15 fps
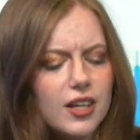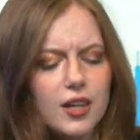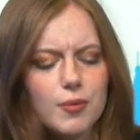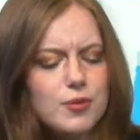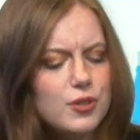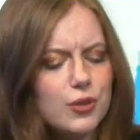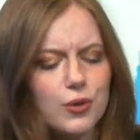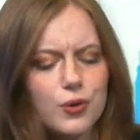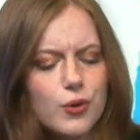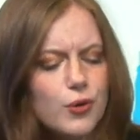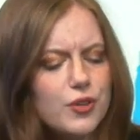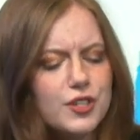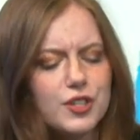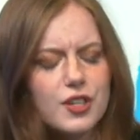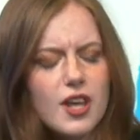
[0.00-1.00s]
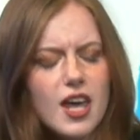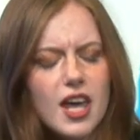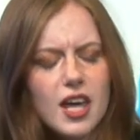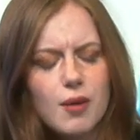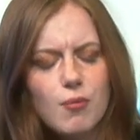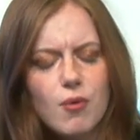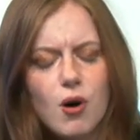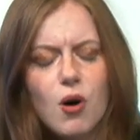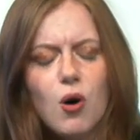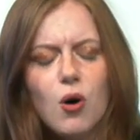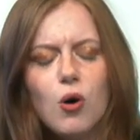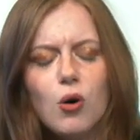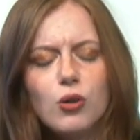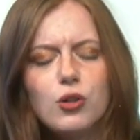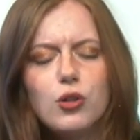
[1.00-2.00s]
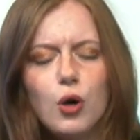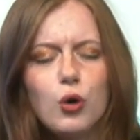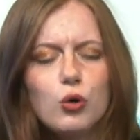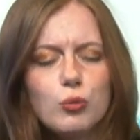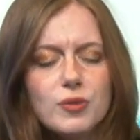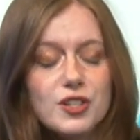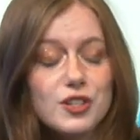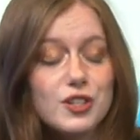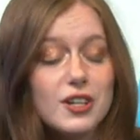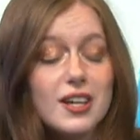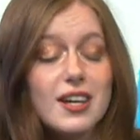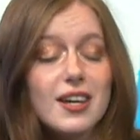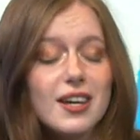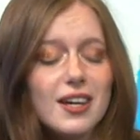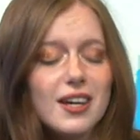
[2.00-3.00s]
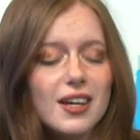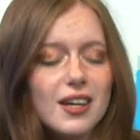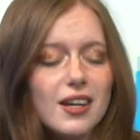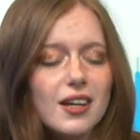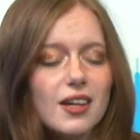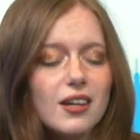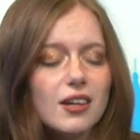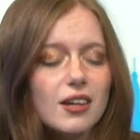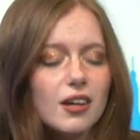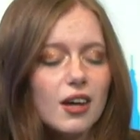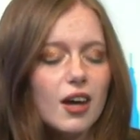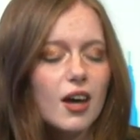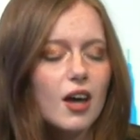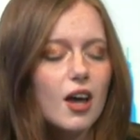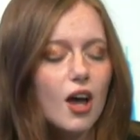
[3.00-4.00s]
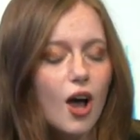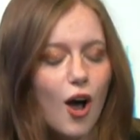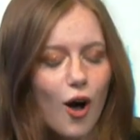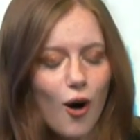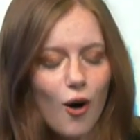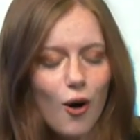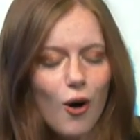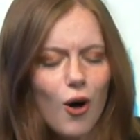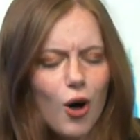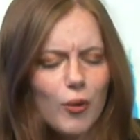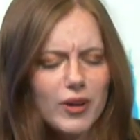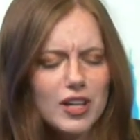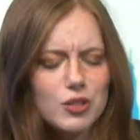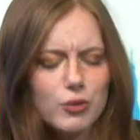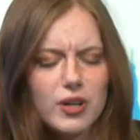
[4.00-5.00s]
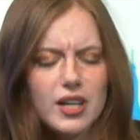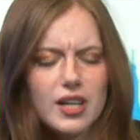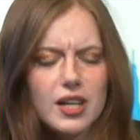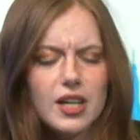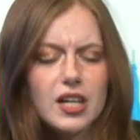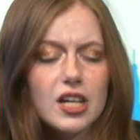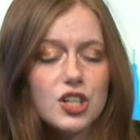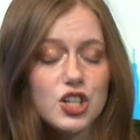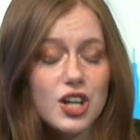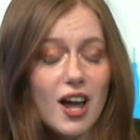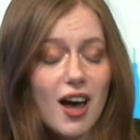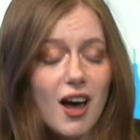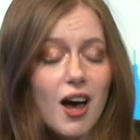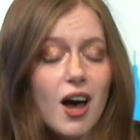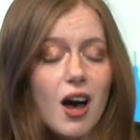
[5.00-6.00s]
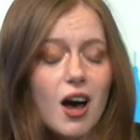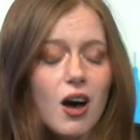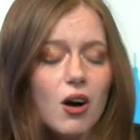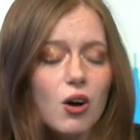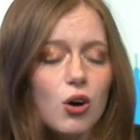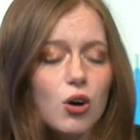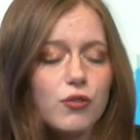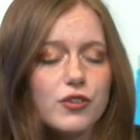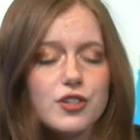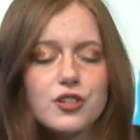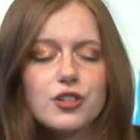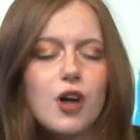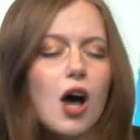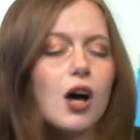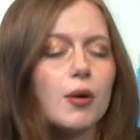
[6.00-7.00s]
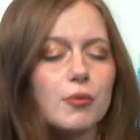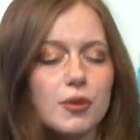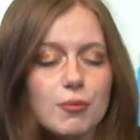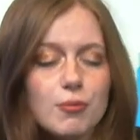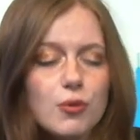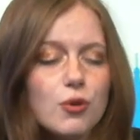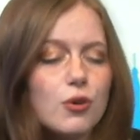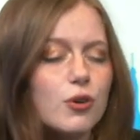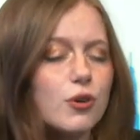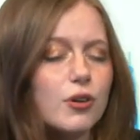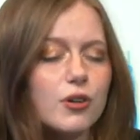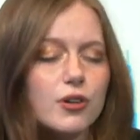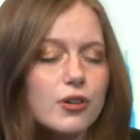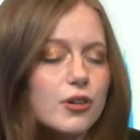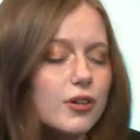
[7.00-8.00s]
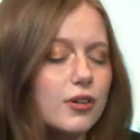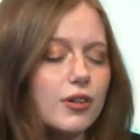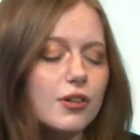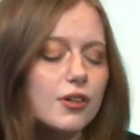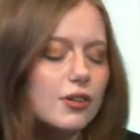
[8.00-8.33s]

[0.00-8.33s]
to the same old new mistake. Always reaching out for something more.